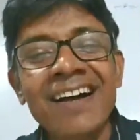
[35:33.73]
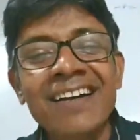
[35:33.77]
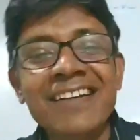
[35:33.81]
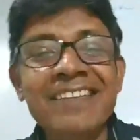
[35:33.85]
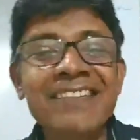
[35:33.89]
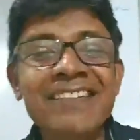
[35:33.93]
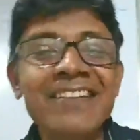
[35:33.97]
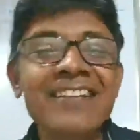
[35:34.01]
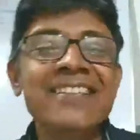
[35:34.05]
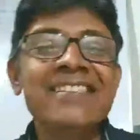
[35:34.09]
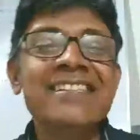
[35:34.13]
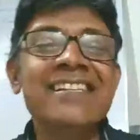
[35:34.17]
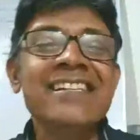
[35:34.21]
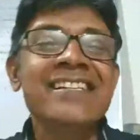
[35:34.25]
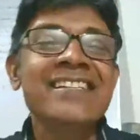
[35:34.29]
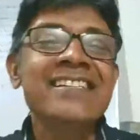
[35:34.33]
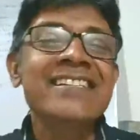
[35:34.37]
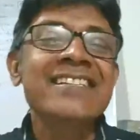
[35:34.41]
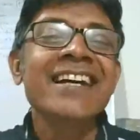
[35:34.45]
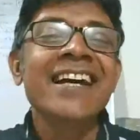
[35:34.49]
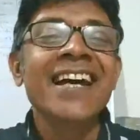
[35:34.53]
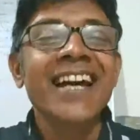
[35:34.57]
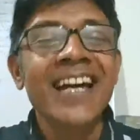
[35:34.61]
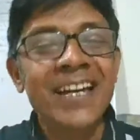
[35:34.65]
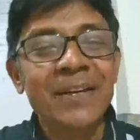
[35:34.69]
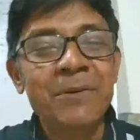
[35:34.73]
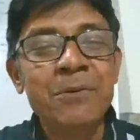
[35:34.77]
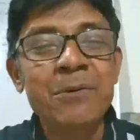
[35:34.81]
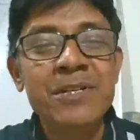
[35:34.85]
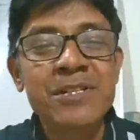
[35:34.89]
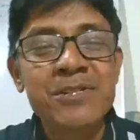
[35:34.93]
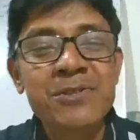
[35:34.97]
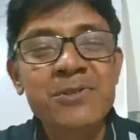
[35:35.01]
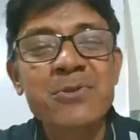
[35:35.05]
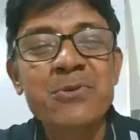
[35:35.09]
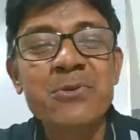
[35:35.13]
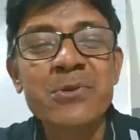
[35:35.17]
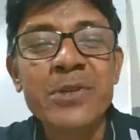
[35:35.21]
In the sense, you are
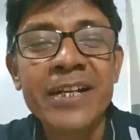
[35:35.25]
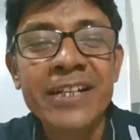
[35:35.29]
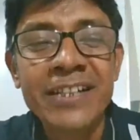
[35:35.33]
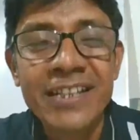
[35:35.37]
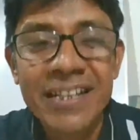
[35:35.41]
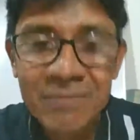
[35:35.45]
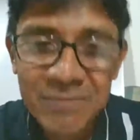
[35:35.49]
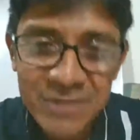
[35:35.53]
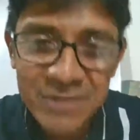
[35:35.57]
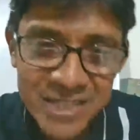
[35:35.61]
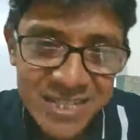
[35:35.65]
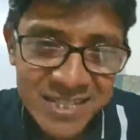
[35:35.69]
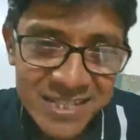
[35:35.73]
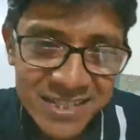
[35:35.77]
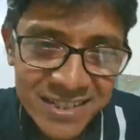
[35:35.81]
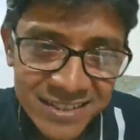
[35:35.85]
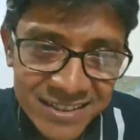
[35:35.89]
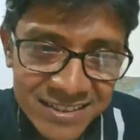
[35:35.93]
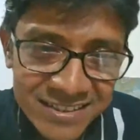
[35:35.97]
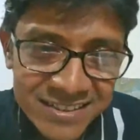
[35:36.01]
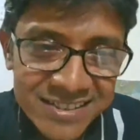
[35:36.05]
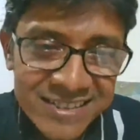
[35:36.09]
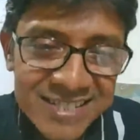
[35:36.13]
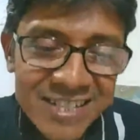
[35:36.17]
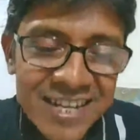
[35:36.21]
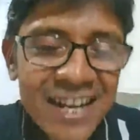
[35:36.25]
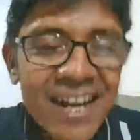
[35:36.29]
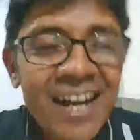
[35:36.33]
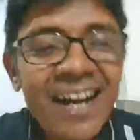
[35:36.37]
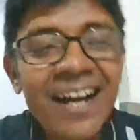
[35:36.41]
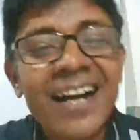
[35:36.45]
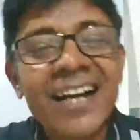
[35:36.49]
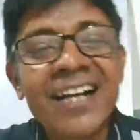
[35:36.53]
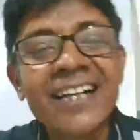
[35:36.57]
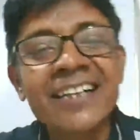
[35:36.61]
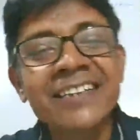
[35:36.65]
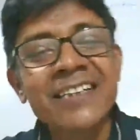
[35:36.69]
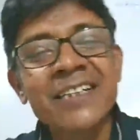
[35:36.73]
a student, I'm teacher,
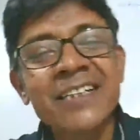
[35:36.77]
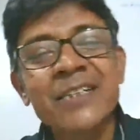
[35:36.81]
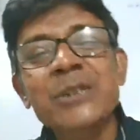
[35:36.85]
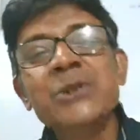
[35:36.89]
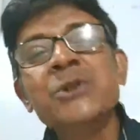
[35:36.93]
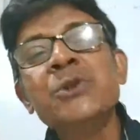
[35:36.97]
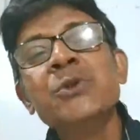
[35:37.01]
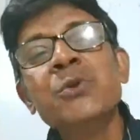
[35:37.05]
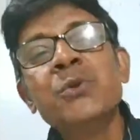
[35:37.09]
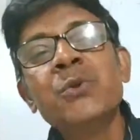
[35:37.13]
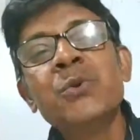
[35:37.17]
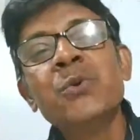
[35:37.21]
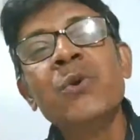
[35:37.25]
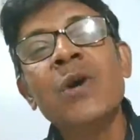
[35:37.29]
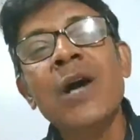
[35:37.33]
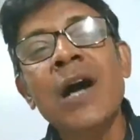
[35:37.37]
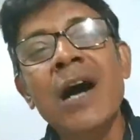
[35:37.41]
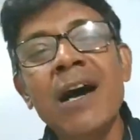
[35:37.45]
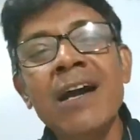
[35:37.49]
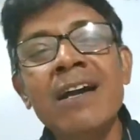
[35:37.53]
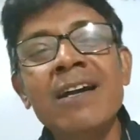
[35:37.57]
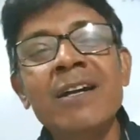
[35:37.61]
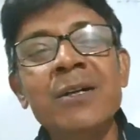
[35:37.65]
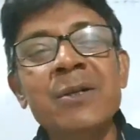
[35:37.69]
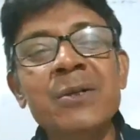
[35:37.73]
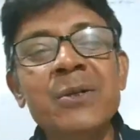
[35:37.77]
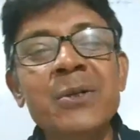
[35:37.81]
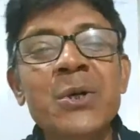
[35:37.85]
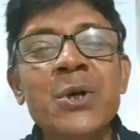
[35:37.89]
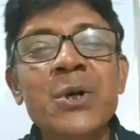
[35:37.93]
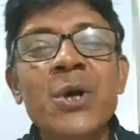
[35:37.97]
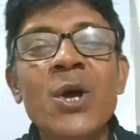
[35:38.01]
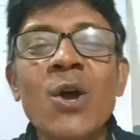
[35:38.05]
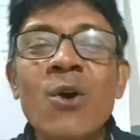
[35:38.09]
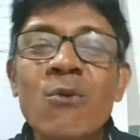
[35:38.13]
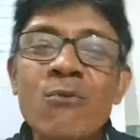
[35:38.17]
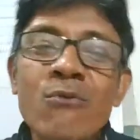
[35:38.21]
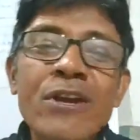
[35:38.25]
and you are
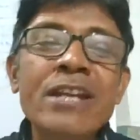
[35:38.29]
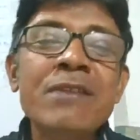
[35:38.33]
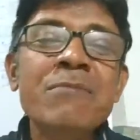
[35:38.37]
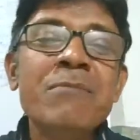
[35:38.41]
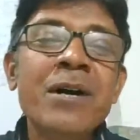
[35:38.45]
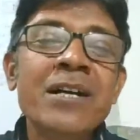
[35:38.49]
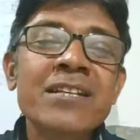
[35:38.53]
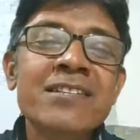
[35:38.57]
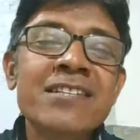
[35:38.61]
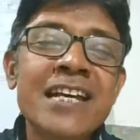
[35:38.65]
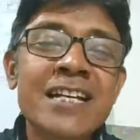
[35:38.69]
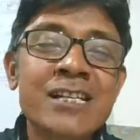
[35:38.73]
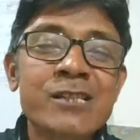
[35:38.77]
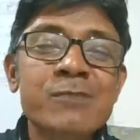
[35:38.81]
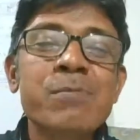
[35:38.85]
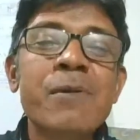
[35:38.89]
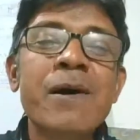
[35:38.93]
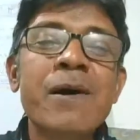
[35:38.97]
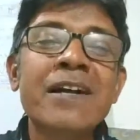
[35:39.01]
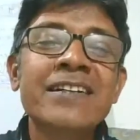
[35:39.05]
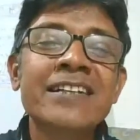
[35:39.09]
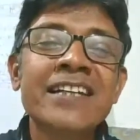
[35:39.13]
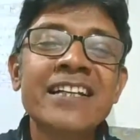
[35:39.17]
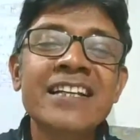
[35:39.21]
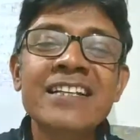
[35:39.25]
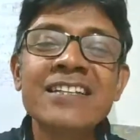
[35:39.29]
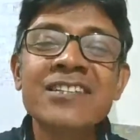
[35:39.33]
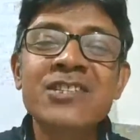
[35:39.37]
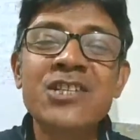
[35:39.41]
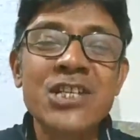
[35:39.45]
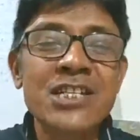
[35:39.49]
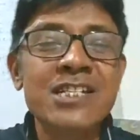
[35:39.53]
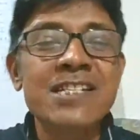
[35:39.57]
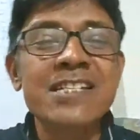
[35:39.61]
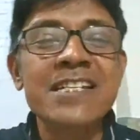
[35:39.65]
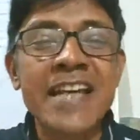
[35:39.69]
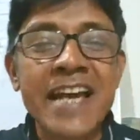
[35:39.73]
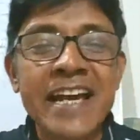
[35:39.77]
very much expert in
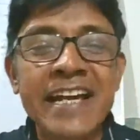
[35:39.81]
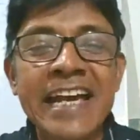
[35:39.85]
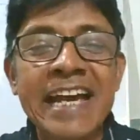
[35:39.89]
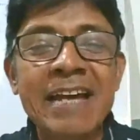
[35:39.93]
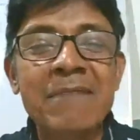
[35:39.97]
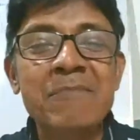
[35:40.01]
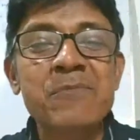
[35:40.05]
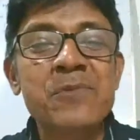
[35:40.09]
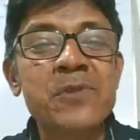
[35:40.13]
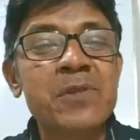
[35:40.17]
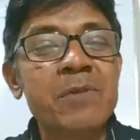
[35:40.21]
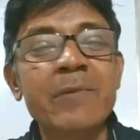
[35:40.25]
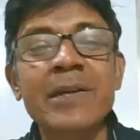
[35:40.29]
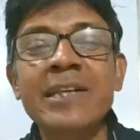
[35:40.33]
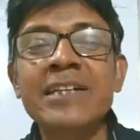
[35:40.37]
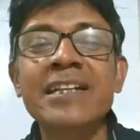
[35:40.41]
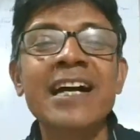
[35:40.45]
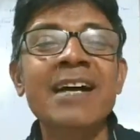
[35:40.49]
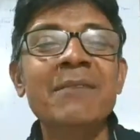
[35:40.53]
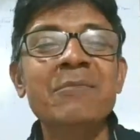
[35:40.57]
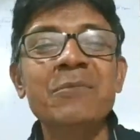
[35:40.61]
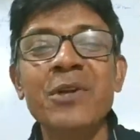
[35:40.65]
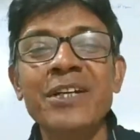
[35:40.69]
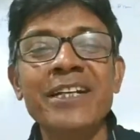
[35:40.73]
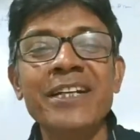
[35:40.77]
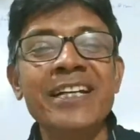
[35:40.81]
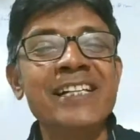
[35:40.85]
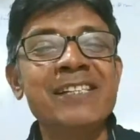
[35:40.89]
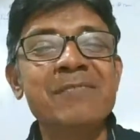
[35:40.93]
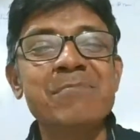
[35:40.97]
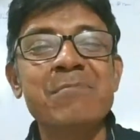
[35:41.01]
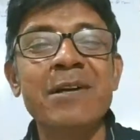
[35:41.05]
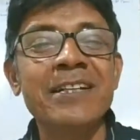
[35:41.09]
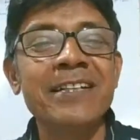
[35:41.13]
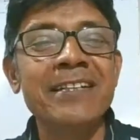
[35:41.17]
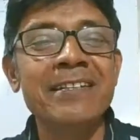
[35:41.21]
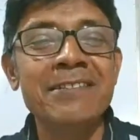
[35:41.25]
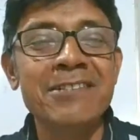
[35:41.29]
GTA games, but I'm not
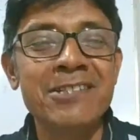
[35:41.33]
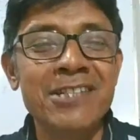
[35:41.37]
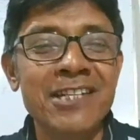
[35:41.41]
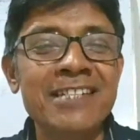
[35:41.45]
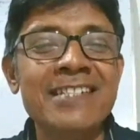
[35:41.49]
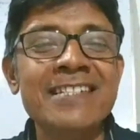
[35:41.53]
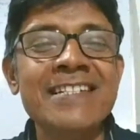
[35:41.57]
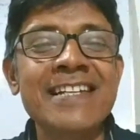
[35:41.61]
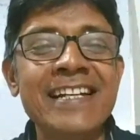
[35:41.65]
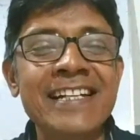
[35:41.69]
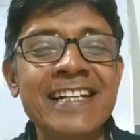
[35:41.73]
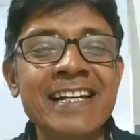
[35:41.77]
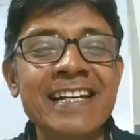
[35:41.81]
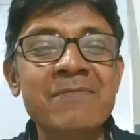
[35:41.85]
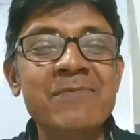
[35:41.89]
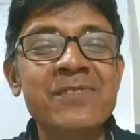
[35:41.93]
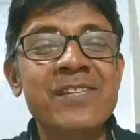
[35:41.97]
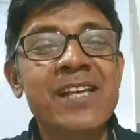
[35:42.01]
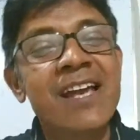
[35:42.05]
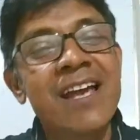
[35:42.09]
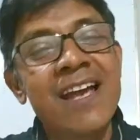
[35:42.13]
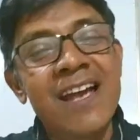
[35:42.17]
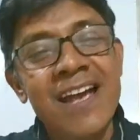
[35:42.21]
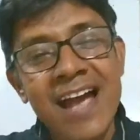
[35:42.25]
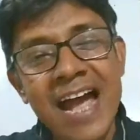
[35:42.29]
expert in GTA games.